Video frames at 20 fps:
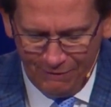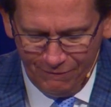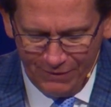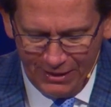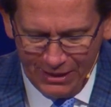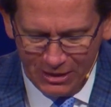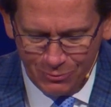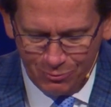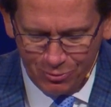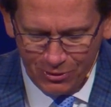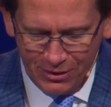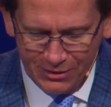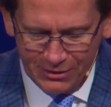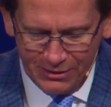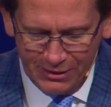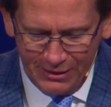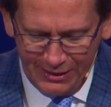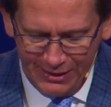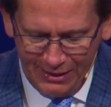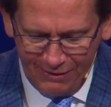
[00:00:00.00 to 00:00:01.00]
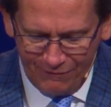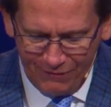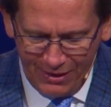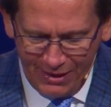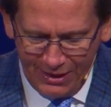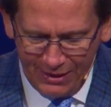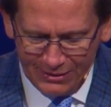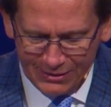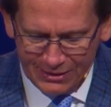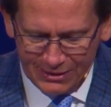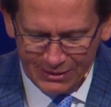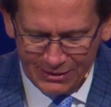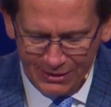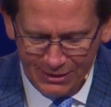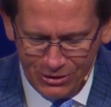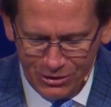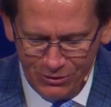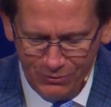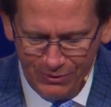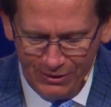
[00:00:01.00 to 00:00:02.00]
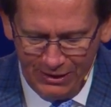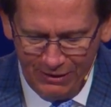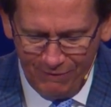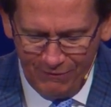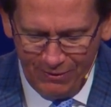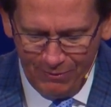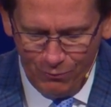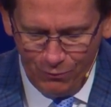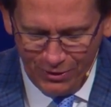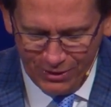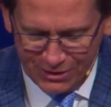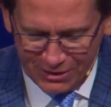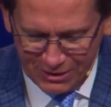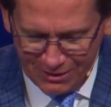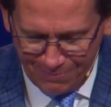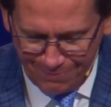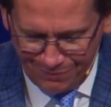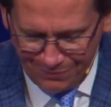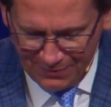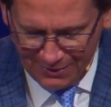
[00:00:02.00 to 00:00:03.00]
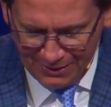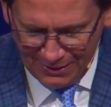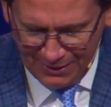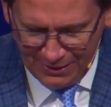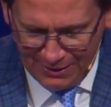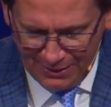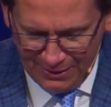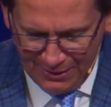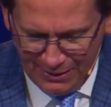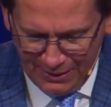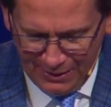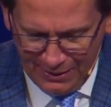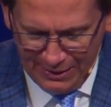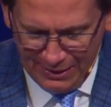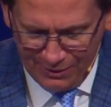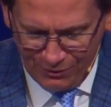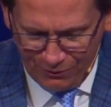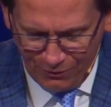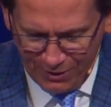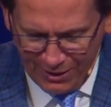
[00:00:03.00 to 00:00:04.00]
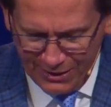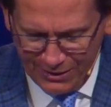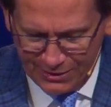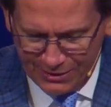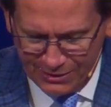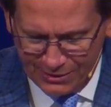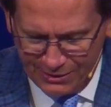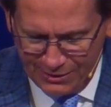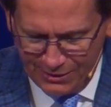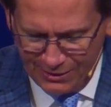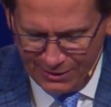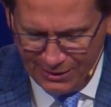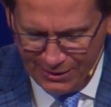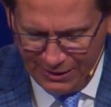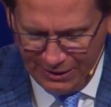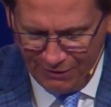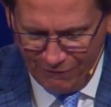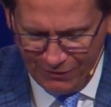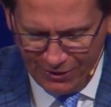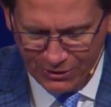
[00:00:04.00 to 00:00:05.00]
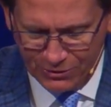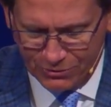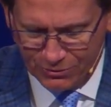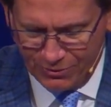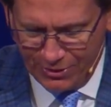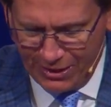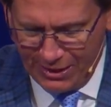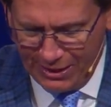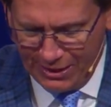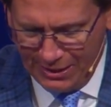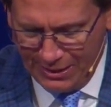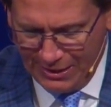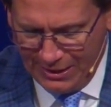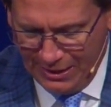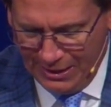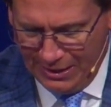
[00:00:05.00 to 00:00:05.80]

Vice President elect Vance that you would give them wisdom and grace in victory and